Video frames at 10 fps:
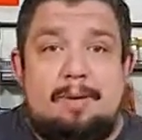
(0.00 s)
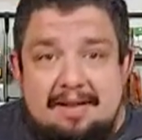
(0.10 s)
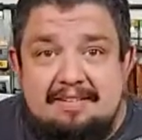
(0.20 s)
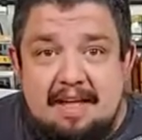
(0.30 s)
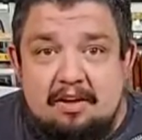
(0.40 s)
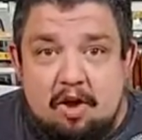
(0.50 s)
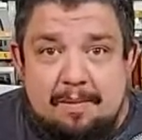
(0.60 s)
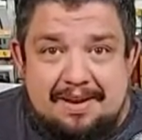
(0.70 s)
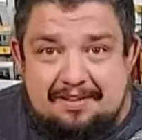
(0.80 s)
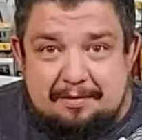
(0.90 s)
Please like,
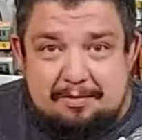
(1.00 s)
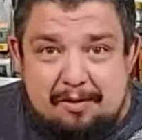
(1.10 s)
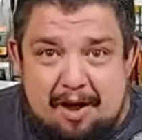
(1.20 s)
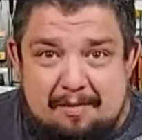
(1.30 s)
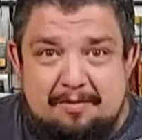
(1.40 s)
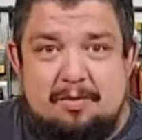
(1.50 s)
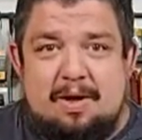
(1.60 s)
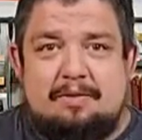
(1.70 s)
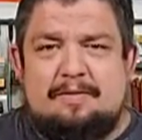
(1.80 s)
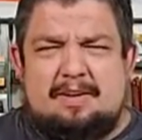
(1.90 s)
comment and subscribe as
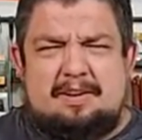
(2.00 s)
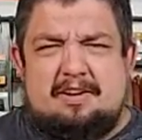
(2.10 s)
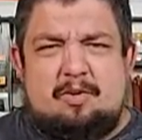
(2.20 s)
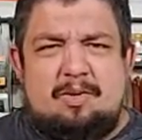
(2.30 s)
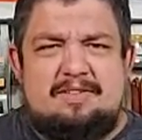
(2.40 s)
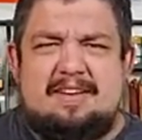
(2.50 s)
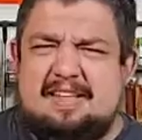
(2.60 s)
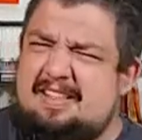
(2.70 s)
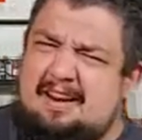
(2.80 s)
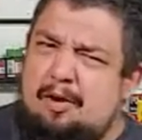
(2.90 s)
well if I didn't already
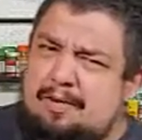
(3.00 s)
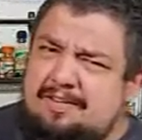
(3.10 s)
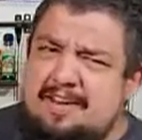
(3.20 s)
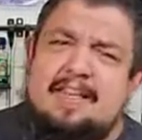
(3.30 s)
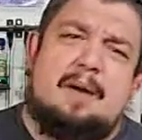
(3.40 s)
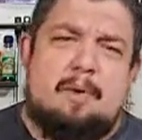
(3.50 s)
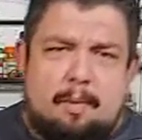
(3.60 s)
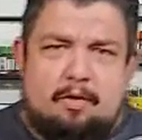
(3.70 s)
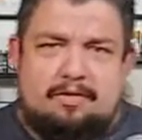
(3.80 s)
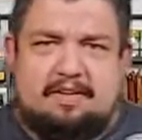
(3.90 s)
say that. Did I already say that? I
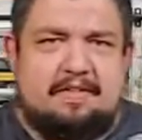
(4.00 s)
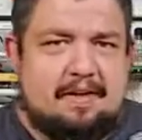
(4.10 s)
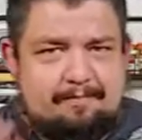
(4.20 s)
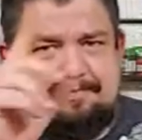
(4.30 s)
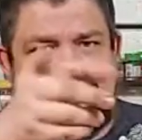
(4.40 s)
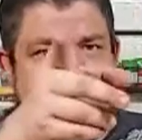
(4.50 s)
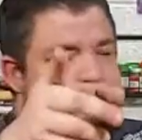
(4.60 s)
probably already said that.